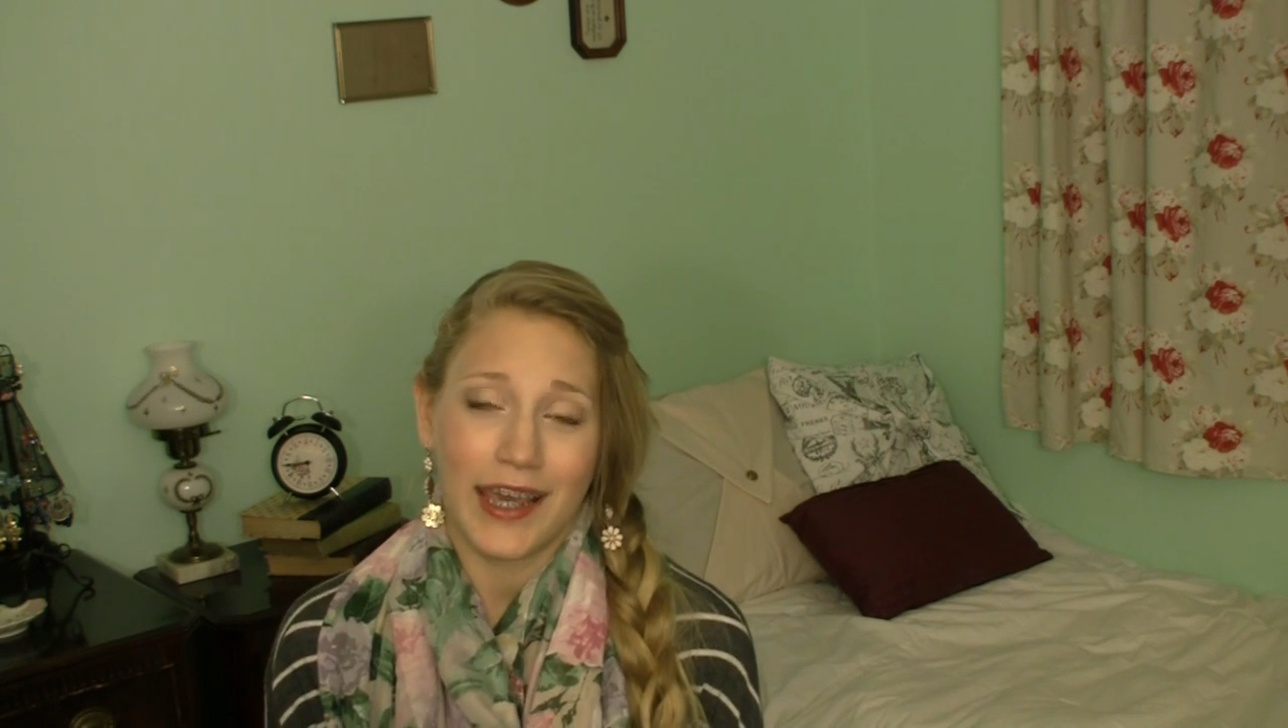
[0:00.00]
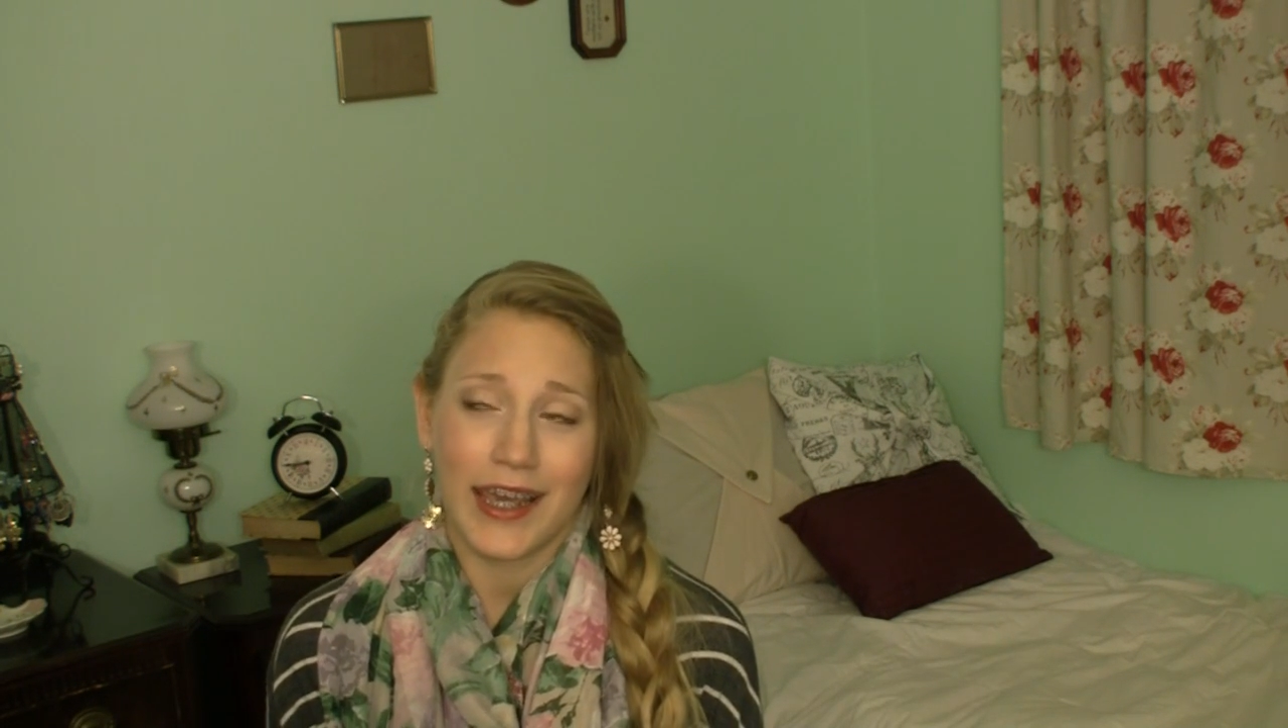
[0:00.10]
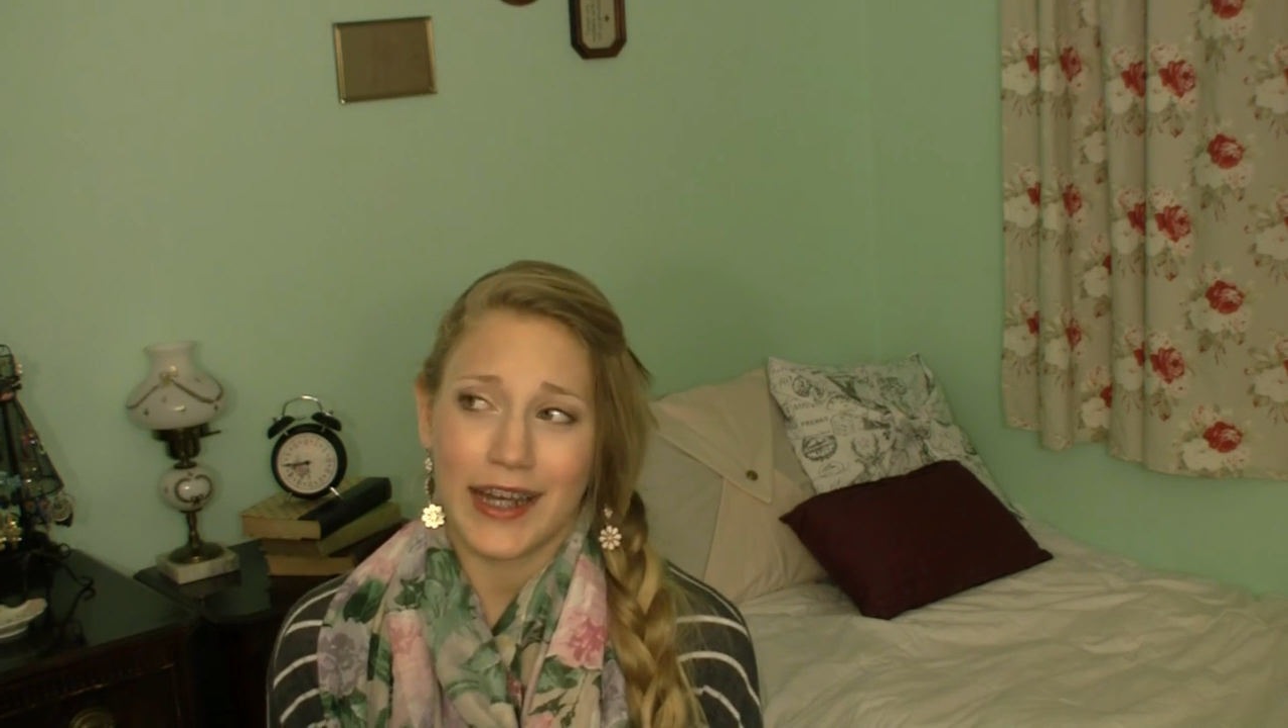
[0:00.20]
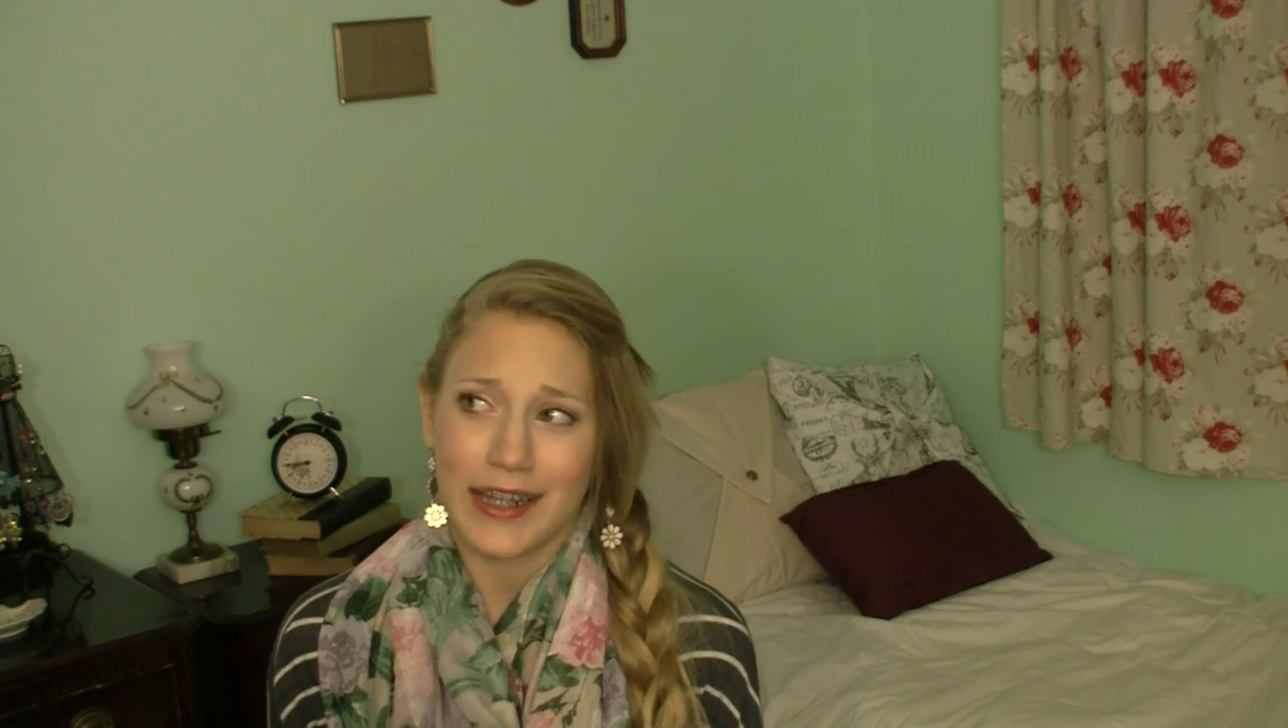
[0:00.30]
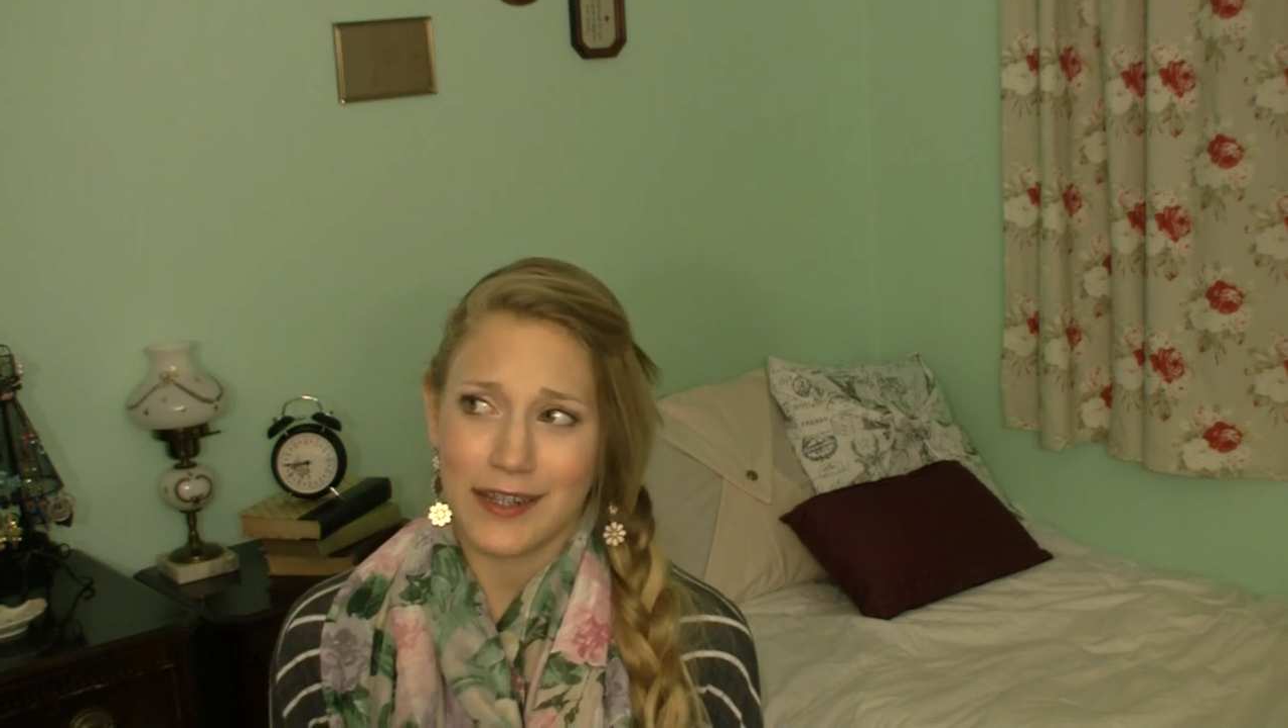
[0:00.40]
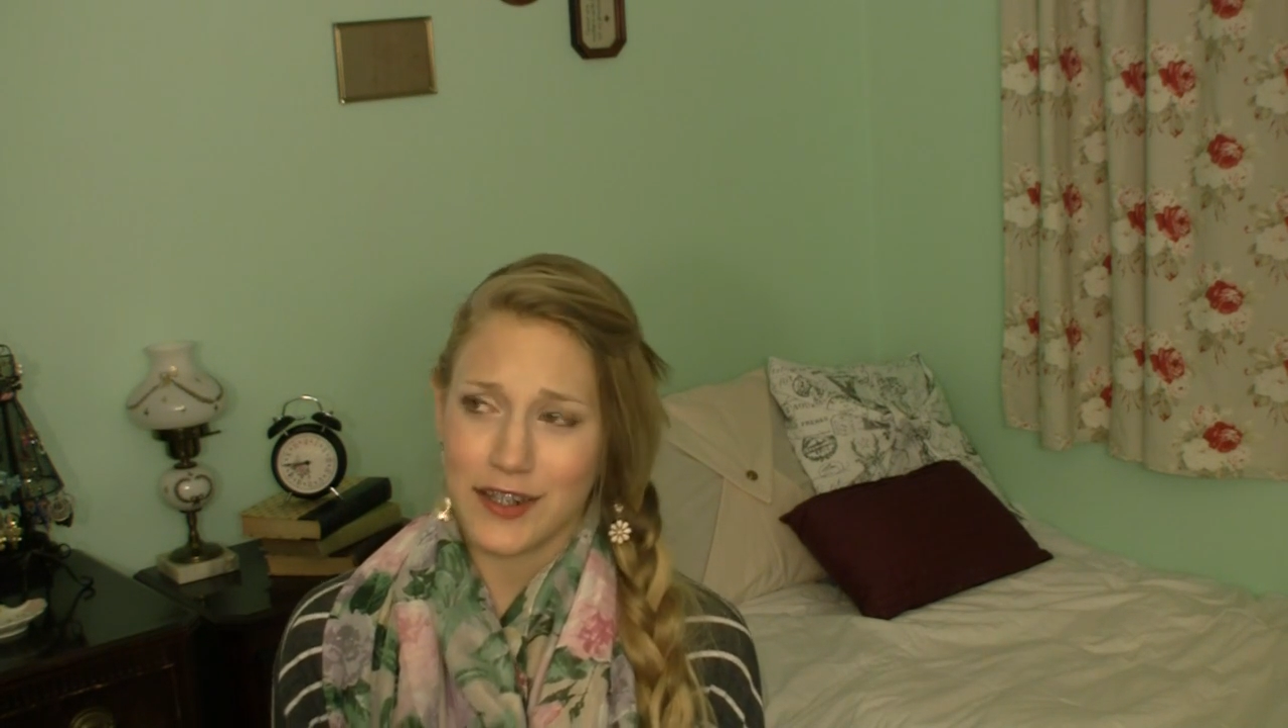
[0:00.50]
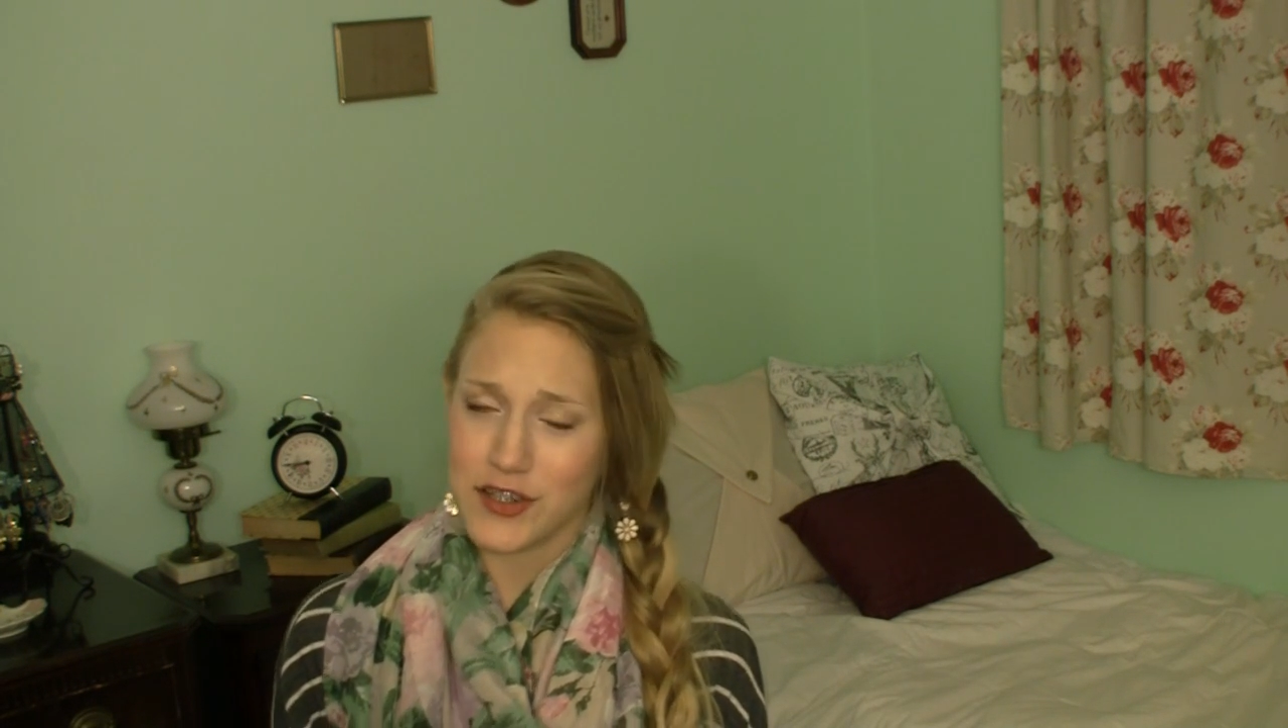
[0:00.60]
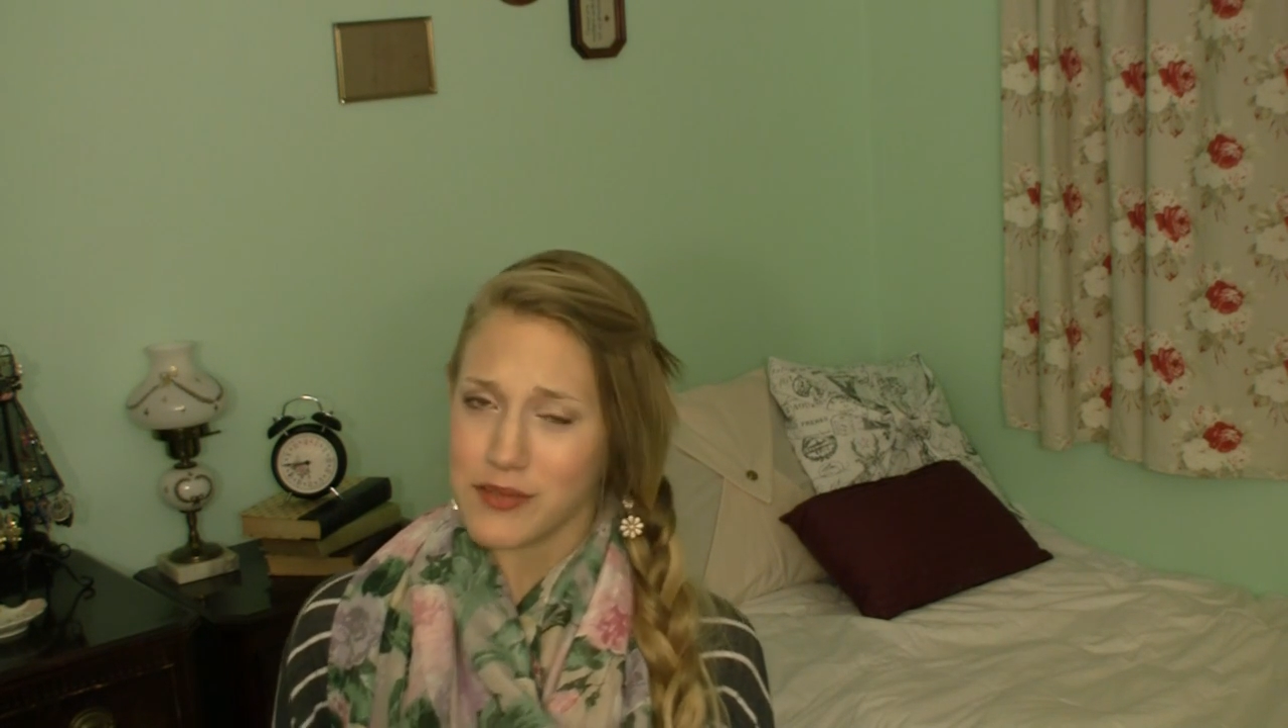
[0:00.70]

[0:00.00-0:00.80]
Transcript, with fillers: And I think she